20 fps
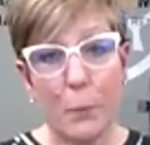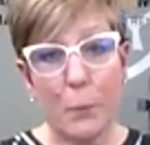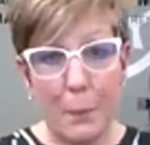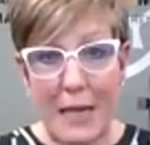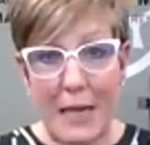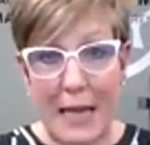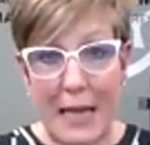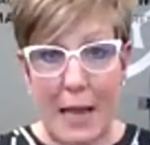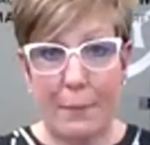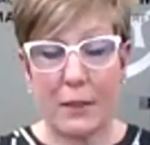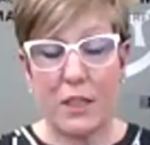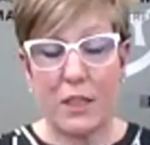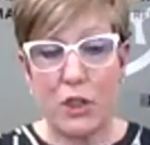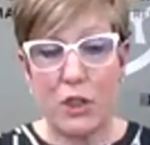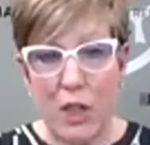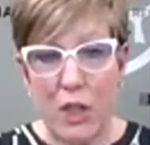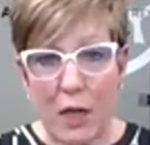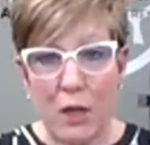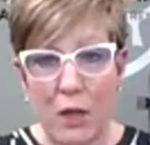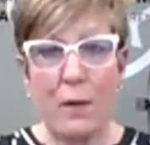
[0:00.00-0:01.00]
being able to
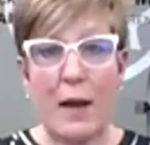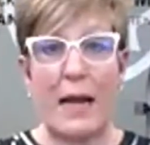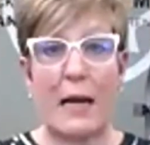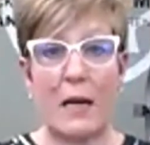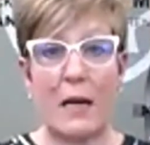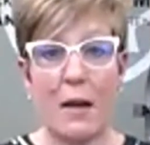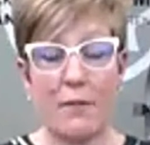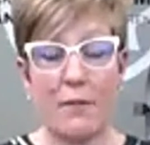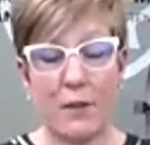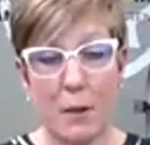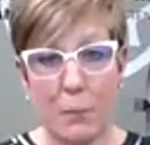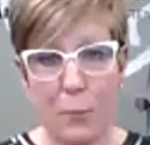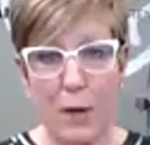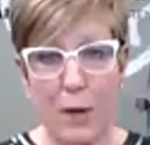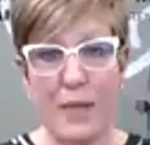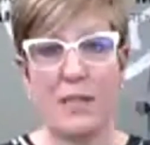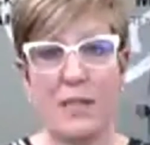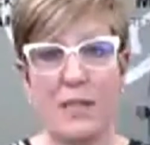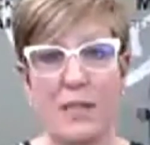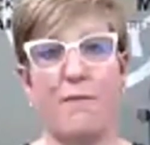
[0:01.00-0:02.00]
generate enough
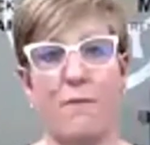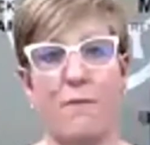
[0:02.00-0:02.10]
compressive